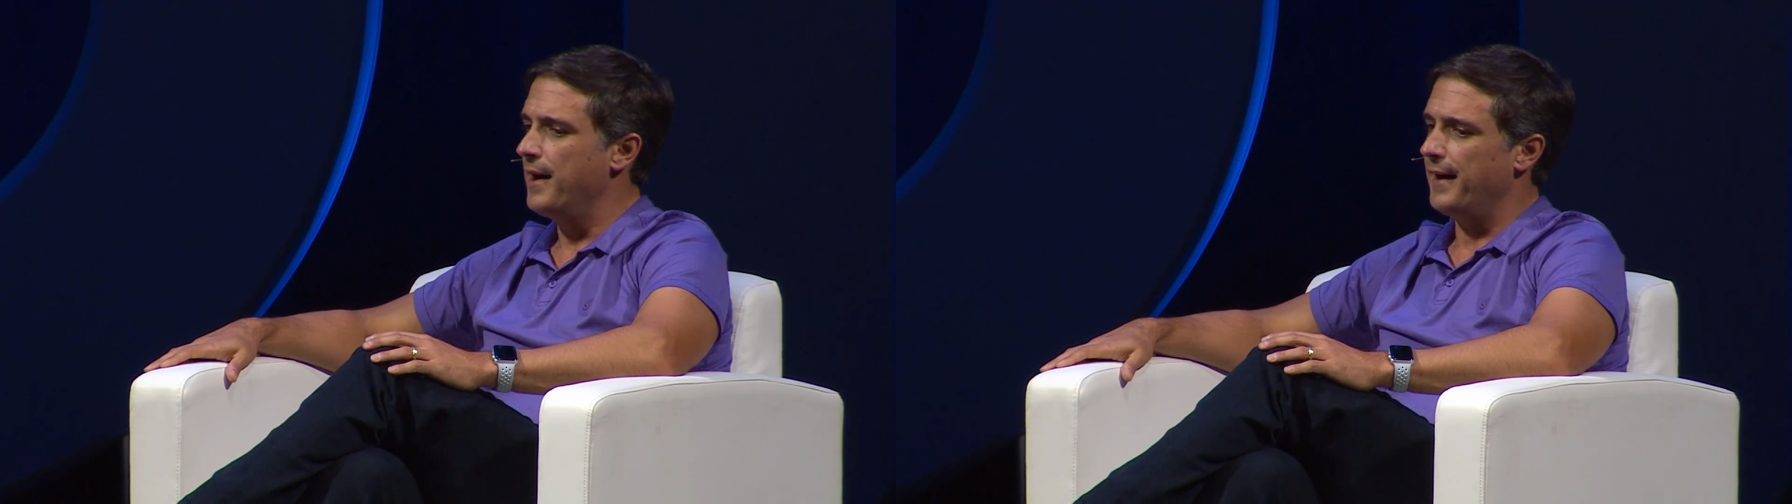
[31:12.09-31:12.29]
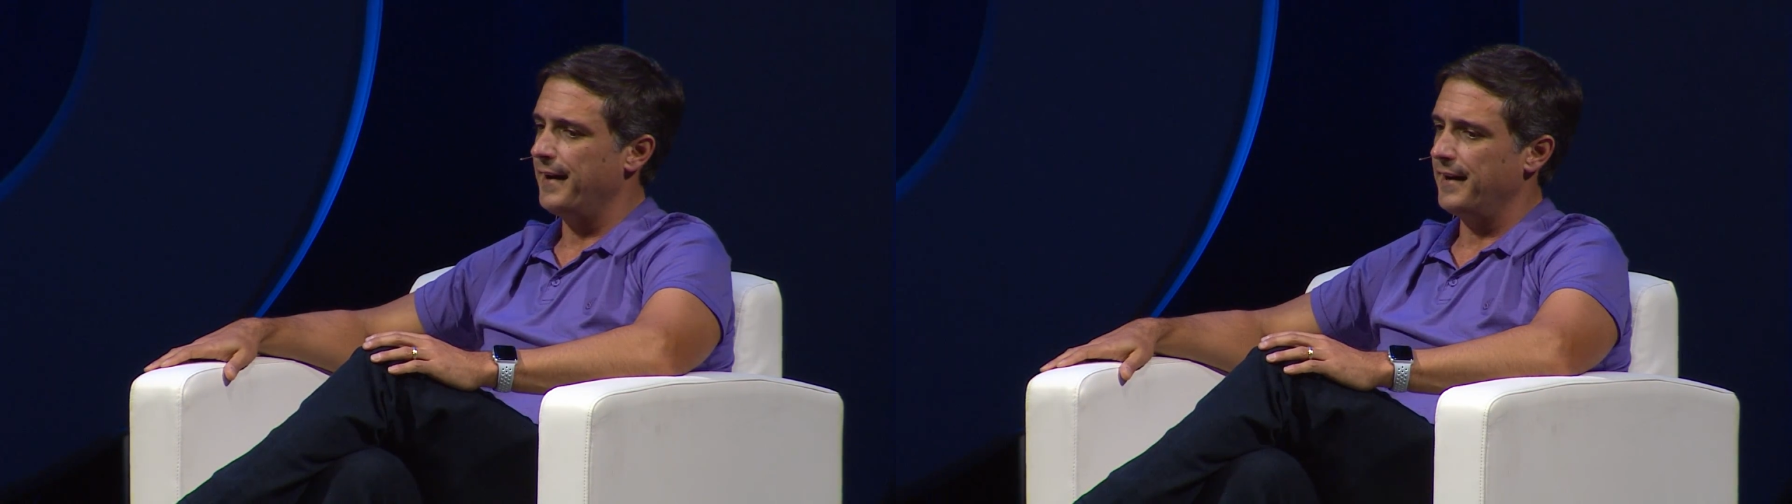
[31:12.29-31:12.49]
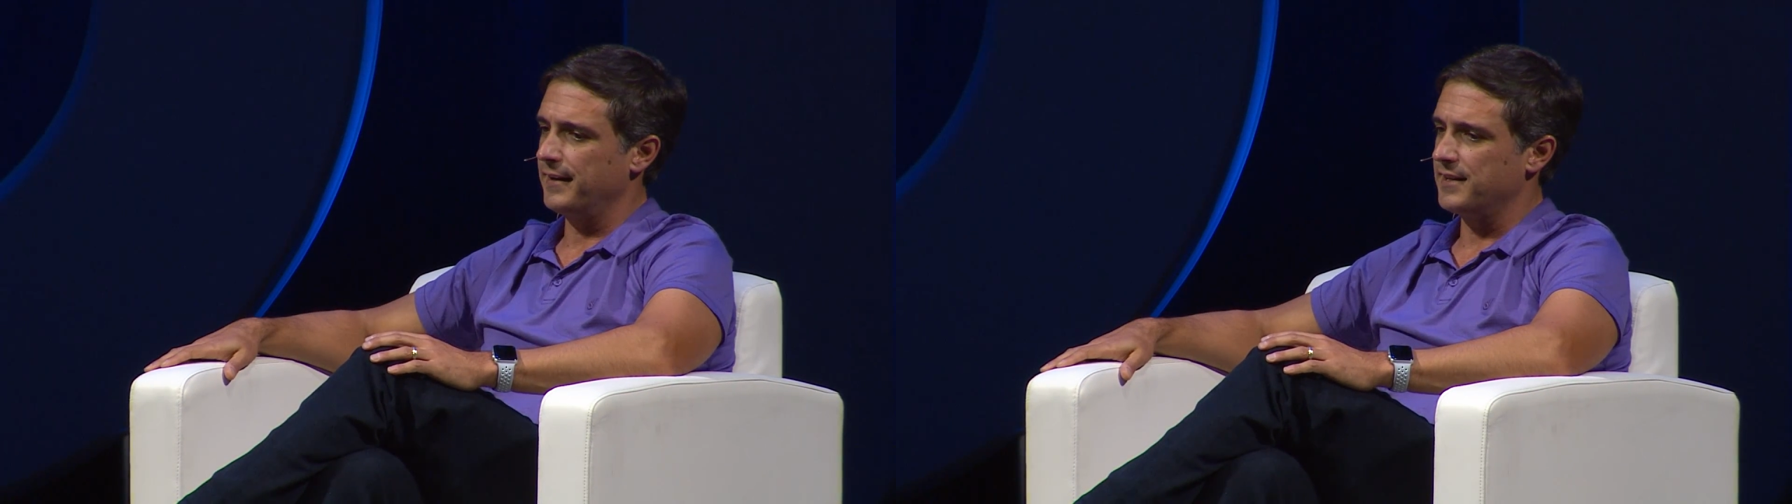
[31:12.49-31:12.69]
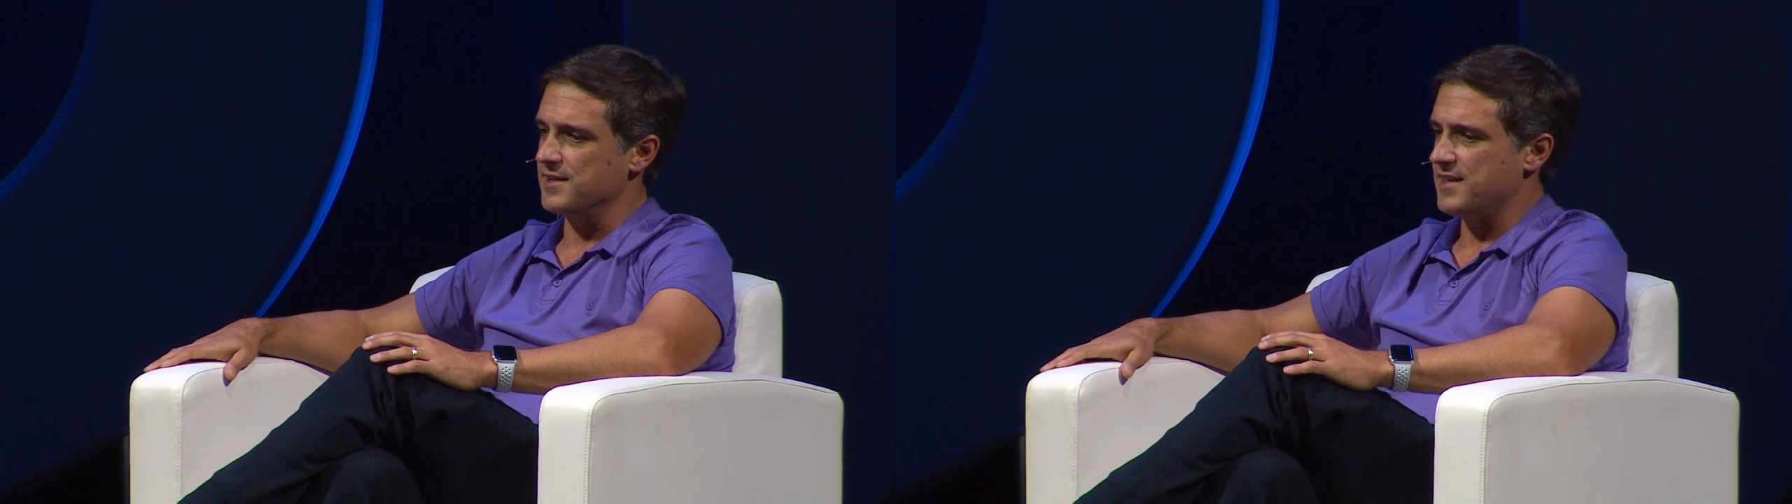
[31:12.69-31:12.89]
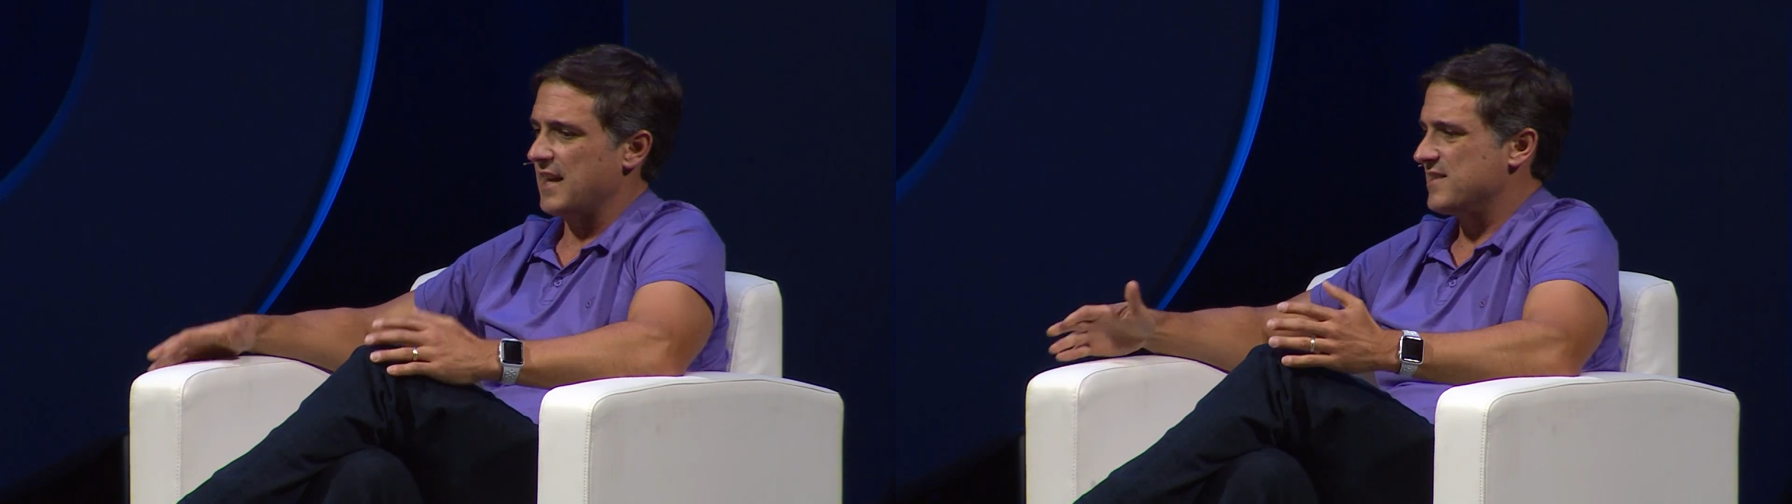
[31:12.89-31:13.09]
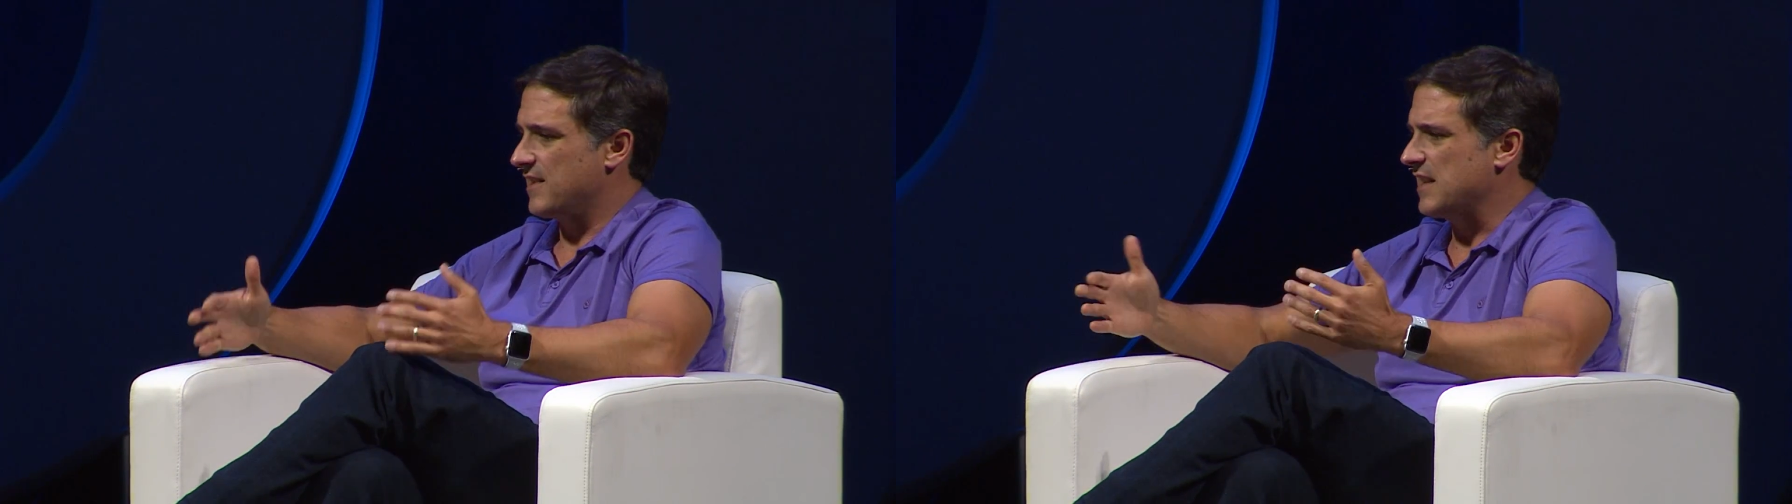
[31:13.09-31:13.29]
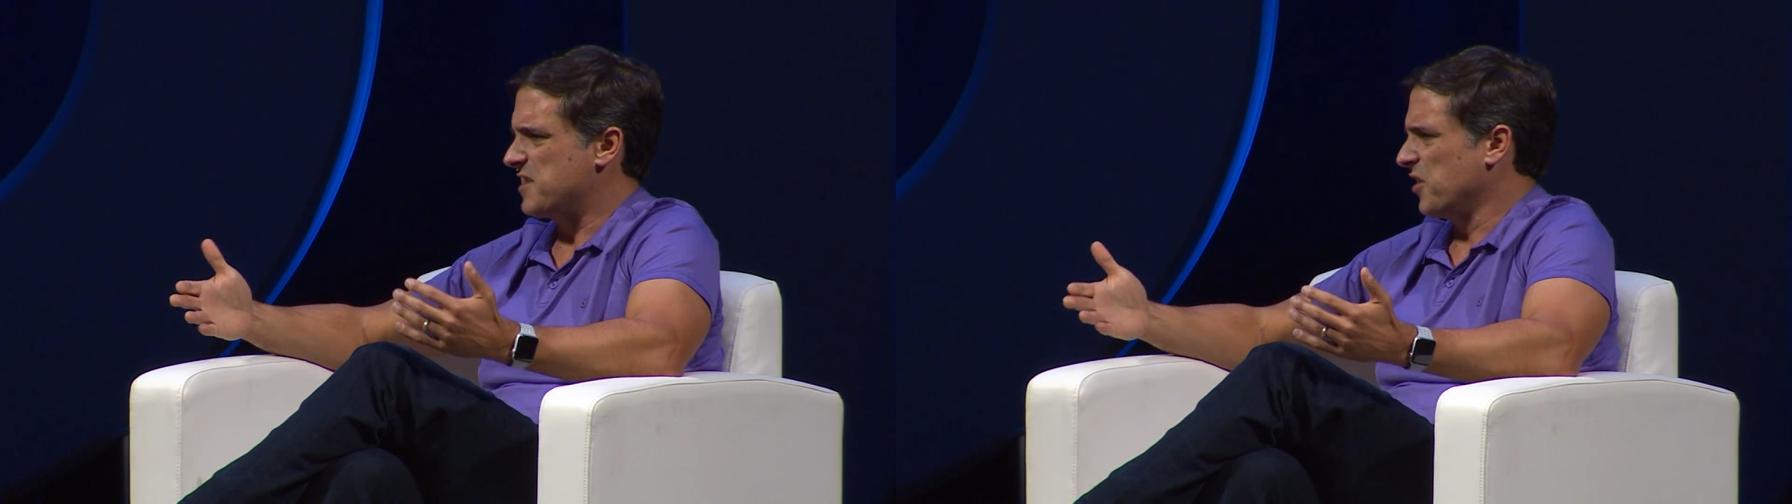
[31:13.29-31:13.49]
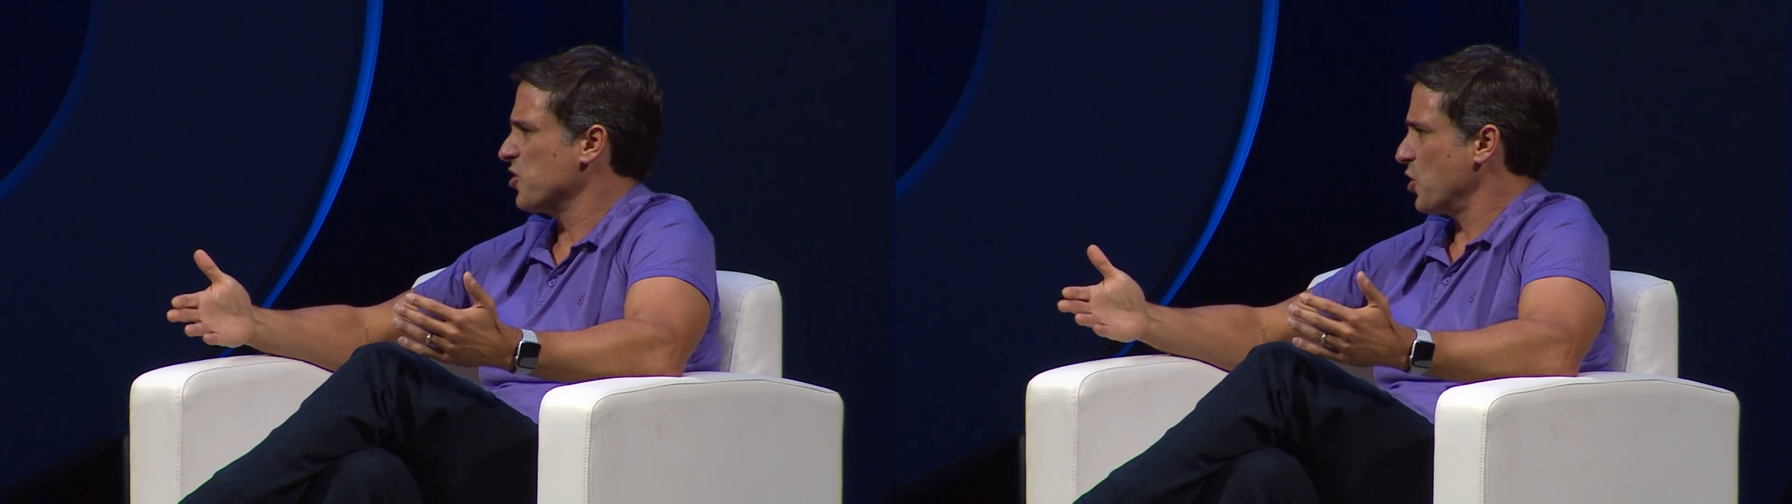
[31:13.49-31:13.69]
because
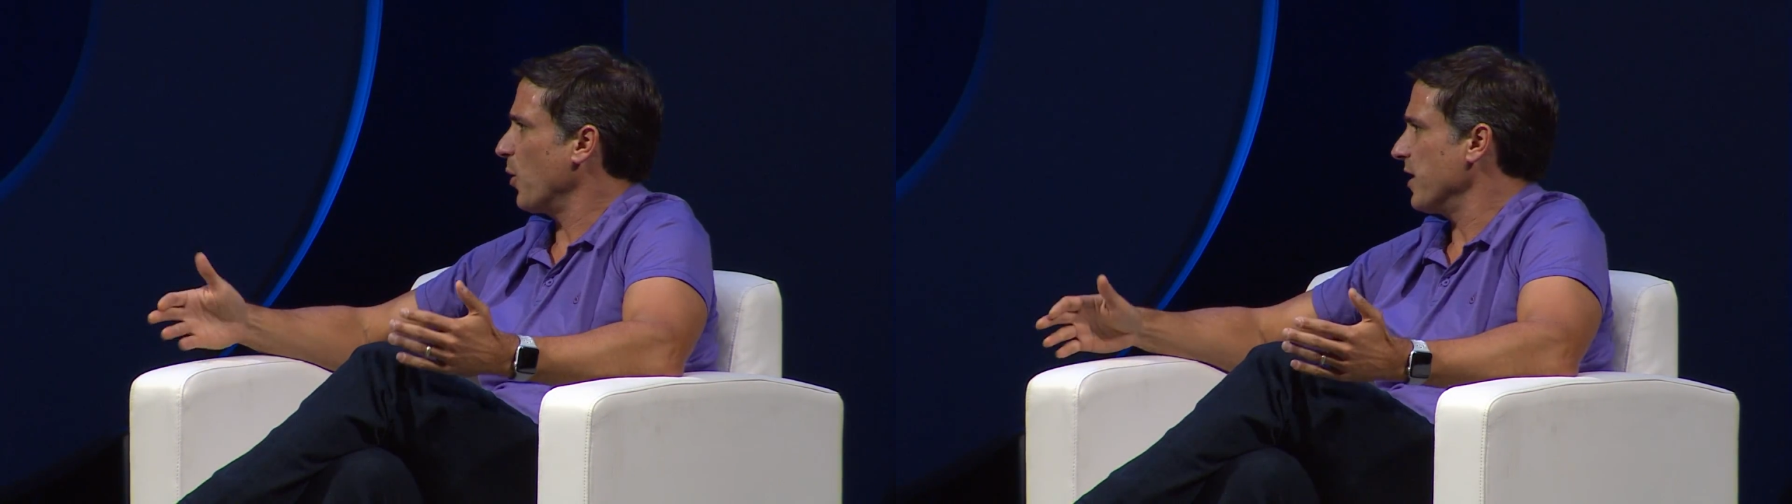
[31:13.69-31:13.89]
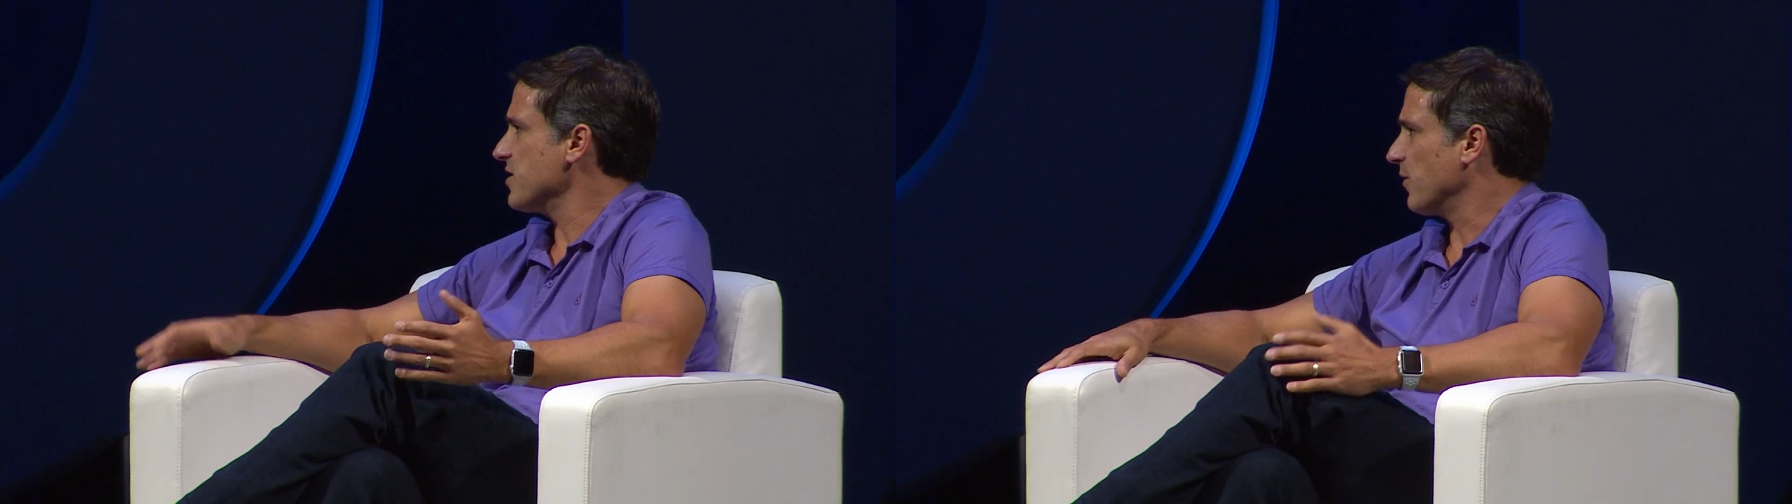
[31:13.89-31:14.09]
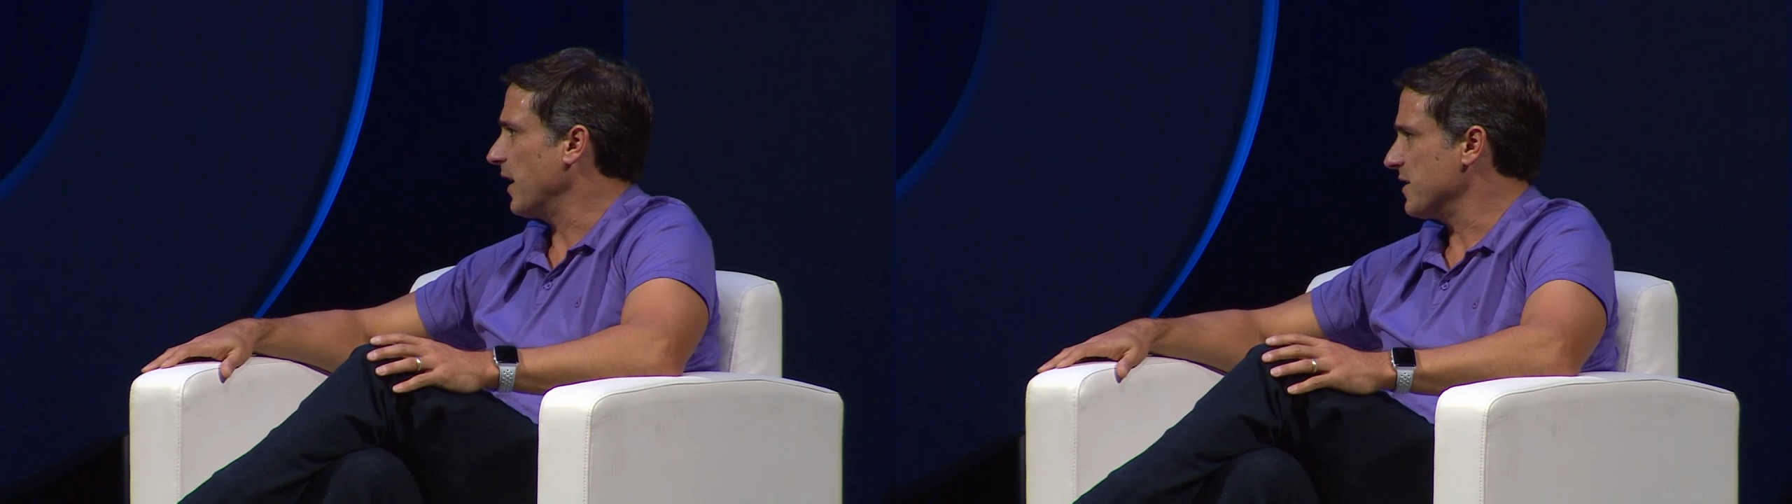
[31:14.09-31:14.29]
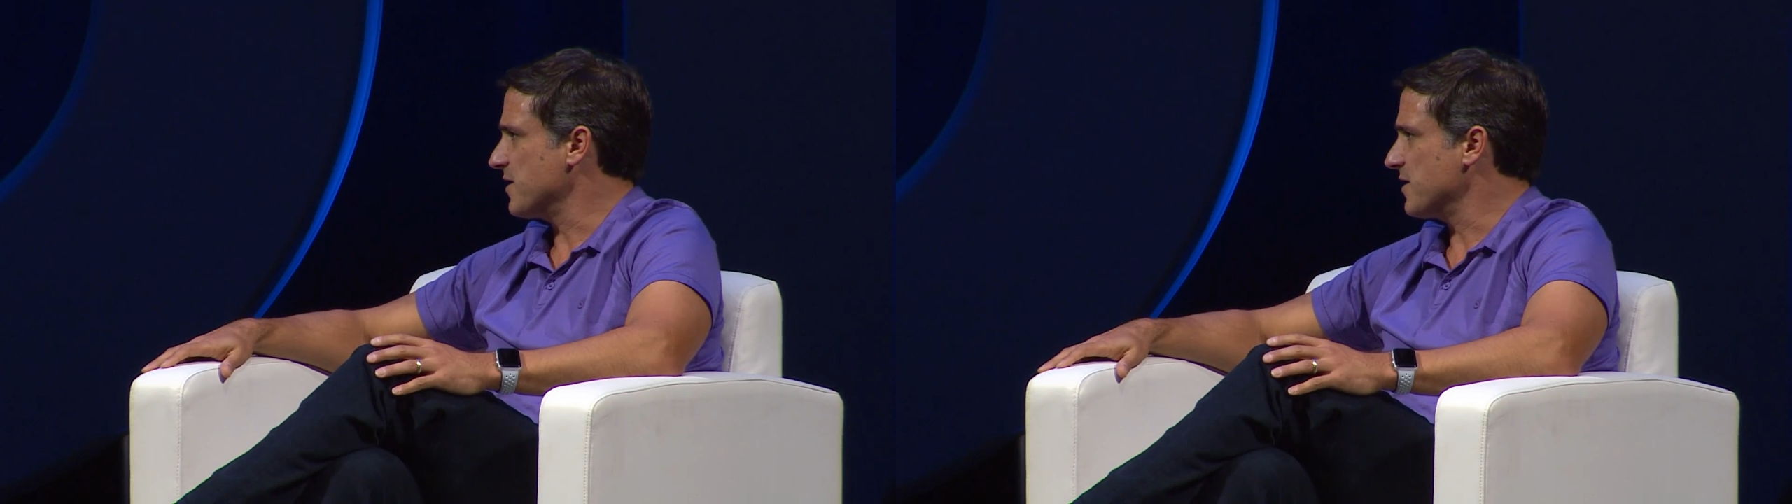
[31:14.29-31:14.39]
that's their choice, right?